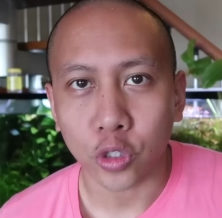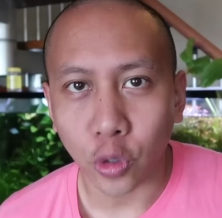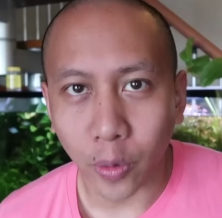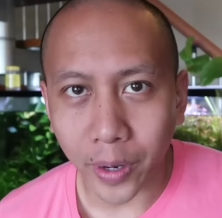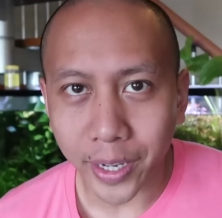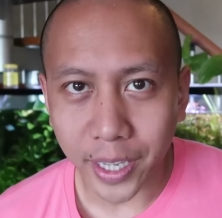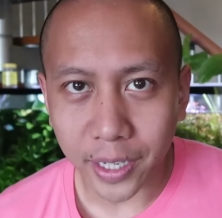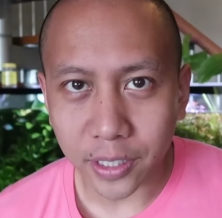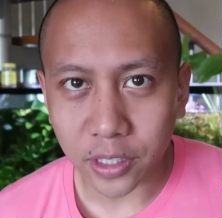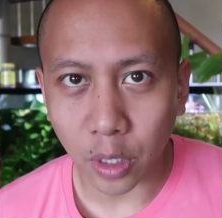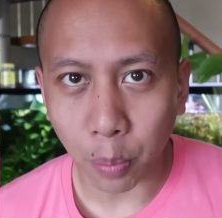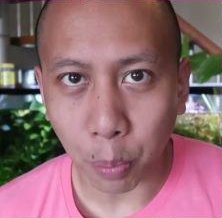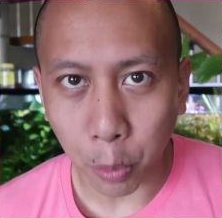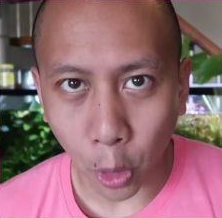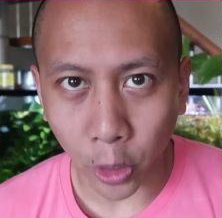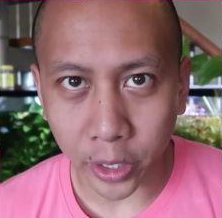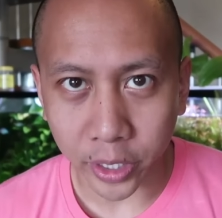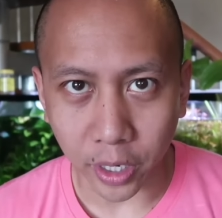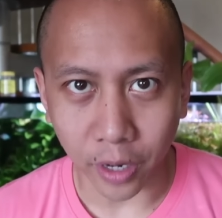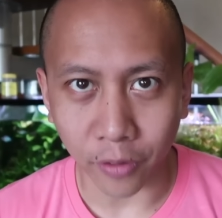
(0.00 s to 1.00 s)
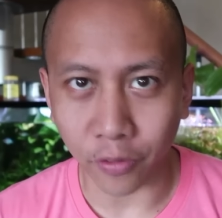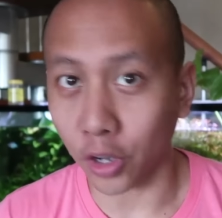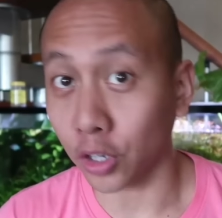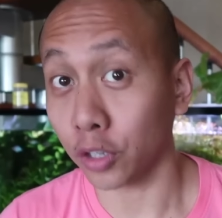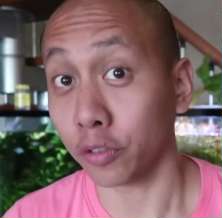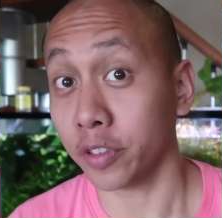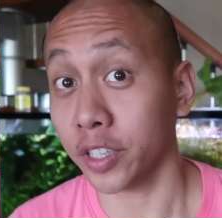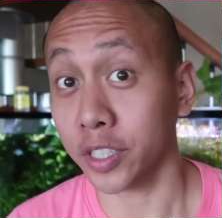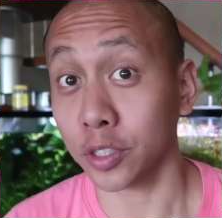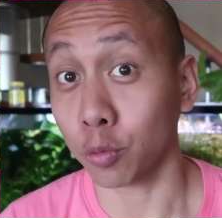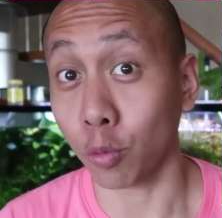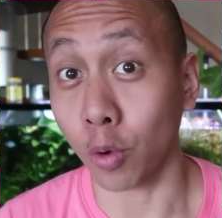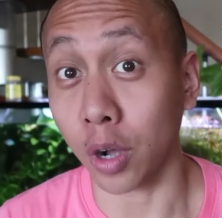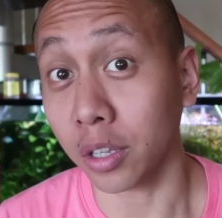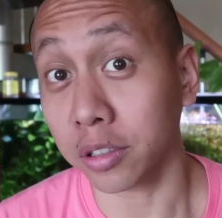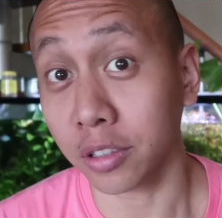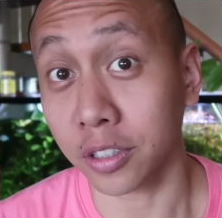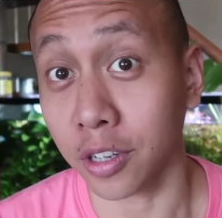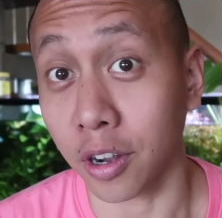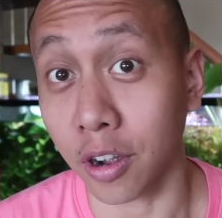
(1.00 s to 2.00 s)
So I guess the point of all of this
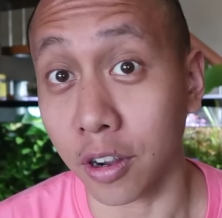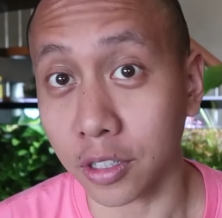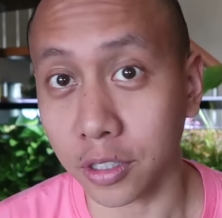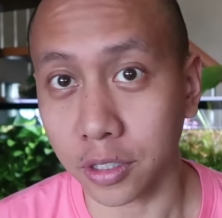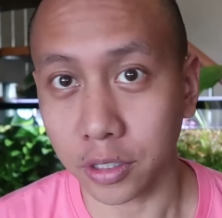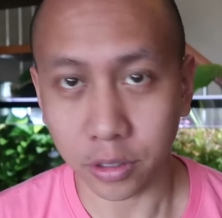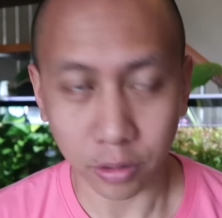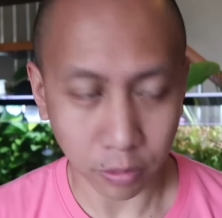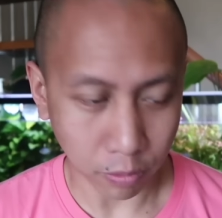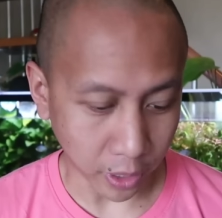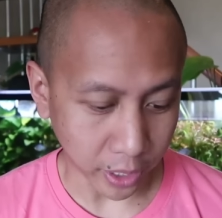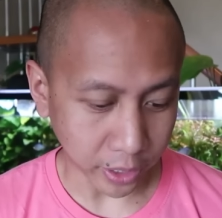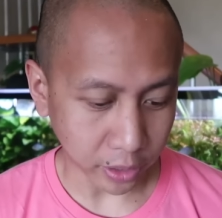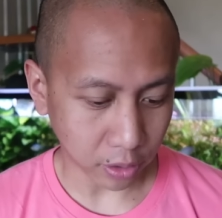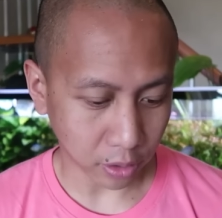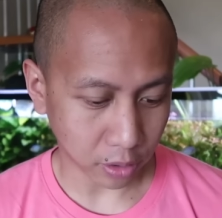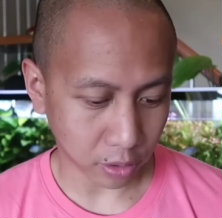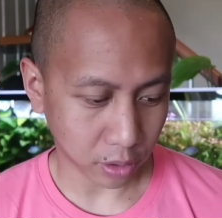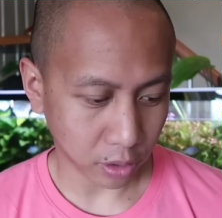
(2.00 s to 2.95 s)
wealth talk, right,